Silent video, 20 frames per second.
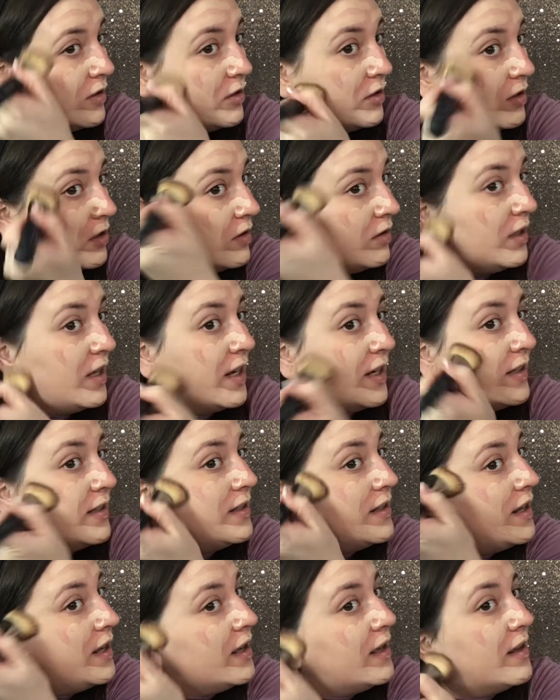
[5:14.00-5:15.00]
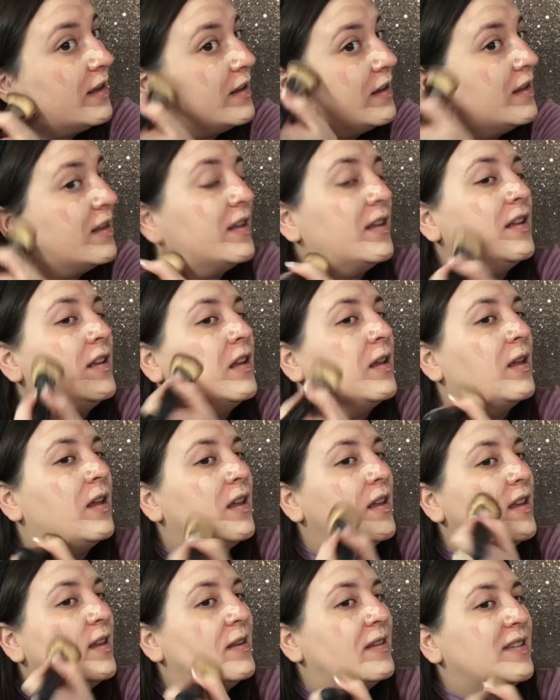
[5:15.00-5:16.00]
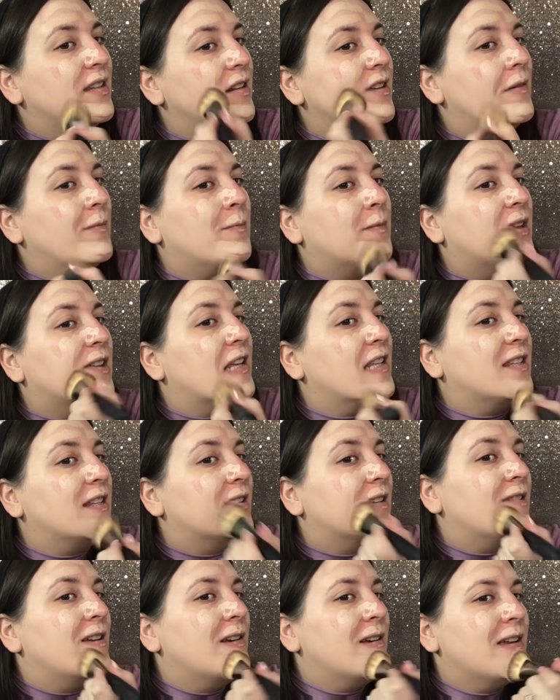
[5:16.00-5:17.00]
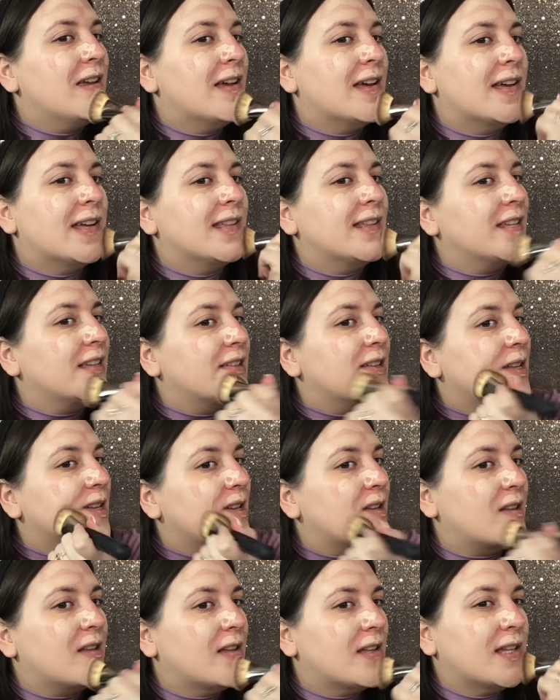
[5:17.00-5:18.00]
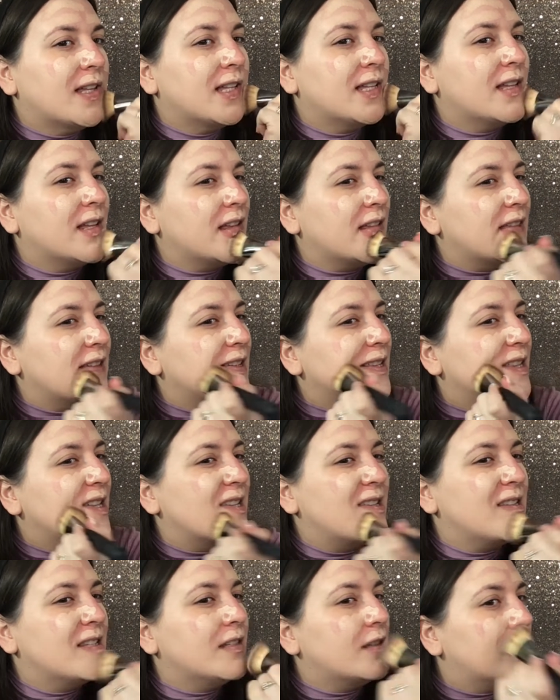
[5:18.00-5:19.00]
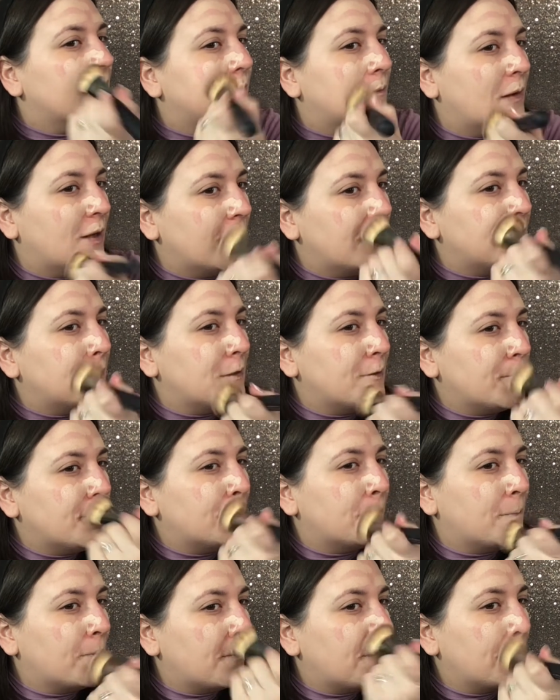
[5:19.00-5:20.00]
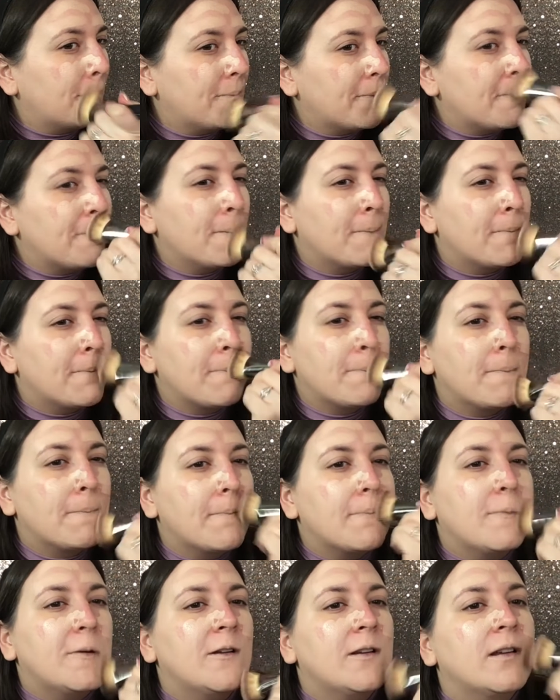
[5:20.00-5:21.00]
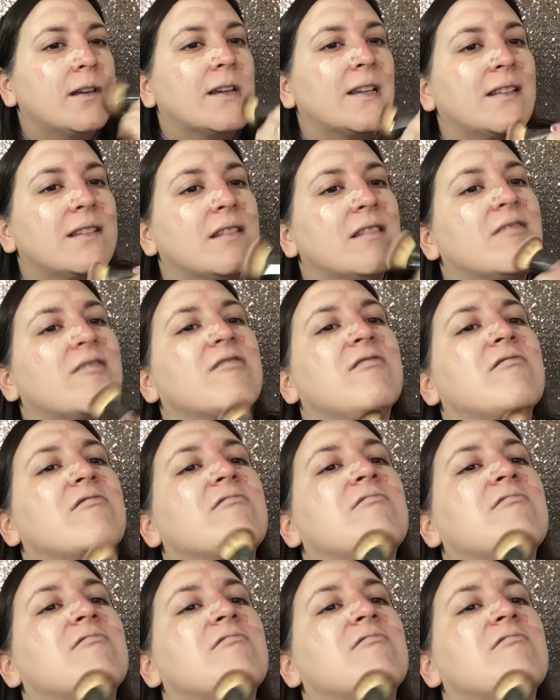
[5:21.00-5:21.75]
Go like that. Isn't it amazing? Oh yeah, I think that's a good match. What do you guys think?